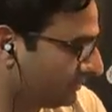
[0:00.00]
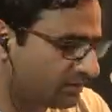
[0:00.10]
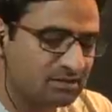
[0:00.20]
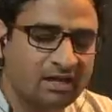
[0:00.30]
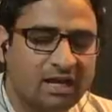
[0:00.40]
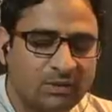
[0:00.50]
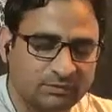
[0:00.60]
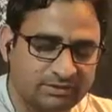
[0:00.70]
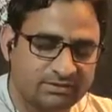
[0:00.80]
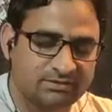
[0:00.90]
This is how
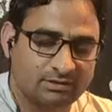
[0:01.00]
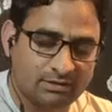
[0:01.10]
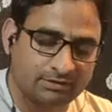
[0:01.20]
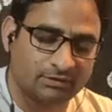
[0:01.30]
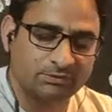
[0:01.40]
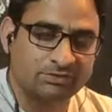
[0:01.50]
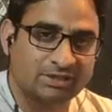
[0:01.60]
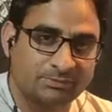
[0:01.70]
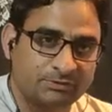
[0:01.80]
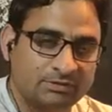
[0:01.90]
this
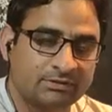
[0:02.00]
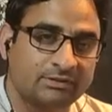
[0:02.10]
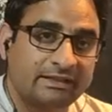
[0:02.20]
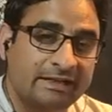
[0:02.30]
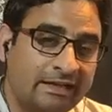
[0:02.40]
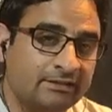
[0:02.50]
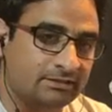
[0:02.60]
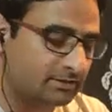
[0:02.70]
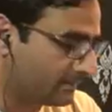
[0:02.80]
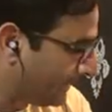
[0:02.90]
chapter
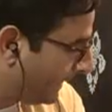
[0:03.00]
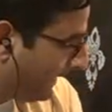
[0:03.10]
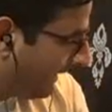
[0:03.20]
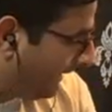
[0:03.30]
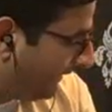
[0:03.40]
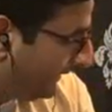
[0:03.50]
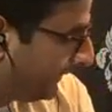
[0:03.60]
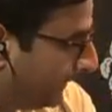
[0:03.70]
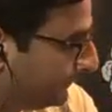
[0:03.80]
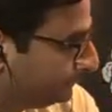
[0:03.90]
ends, and
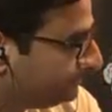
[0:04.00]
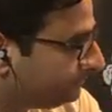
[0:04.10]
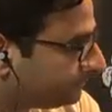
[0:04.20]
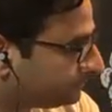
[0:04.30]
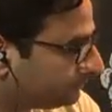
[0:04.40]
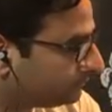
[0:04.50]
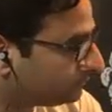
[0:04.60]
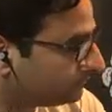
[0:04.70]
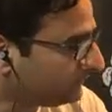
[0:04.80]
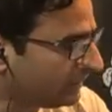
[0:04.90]

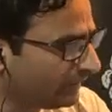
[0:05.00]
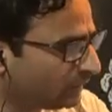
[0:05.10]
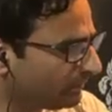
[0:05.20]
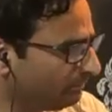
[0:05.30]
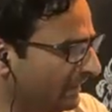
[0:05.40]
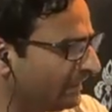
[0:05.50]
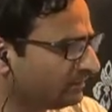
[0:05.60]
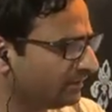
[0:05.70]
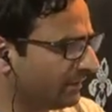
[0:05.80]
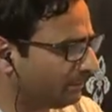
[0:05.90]
the main
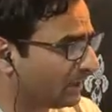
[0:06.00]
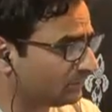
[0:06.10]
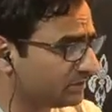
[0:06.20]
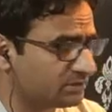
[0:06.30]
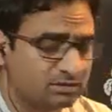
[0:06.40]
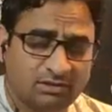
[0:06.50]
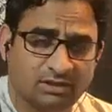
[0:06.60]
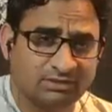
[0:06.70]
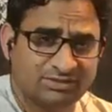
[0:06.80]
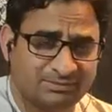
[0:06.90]
thing about this
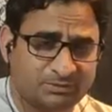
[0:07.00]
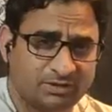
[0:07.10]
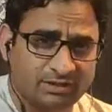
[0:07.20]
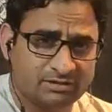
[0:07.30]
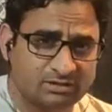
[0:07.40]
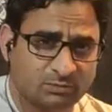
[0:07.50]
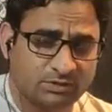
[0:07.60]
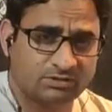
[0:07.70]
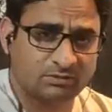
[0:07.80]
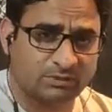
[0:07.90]
chapter is,
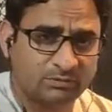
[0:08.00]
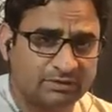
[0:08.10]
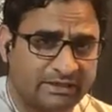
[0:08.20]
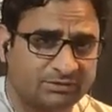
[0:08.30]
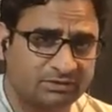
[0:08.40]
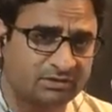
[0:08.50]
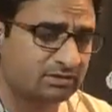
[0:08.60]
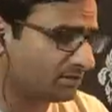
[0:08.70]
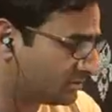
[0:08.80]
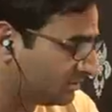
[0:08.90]
which we would like to
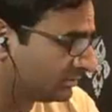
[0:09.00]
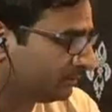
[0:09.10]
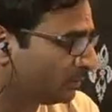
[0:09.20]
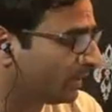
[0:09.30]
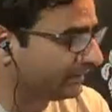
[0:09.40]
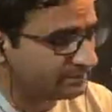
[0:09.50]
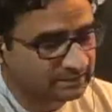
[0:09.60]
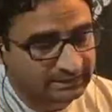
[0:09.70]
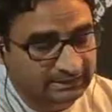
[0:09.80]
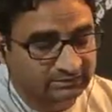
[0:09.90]
discuss certain points,
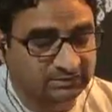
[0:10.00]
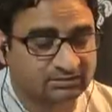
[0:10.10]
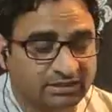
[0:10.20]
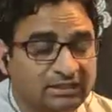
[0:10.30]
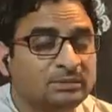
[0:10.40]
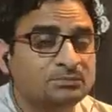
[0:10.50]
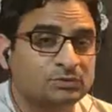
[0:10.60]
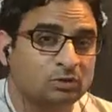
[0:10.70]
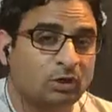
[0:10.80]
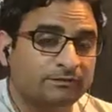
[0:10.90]
the
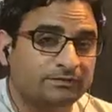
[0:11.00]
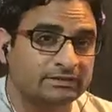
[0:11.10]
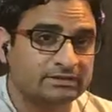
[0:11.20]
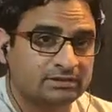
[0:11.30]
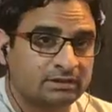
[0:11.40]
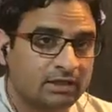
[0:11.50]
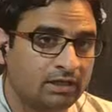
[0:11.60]
themes of this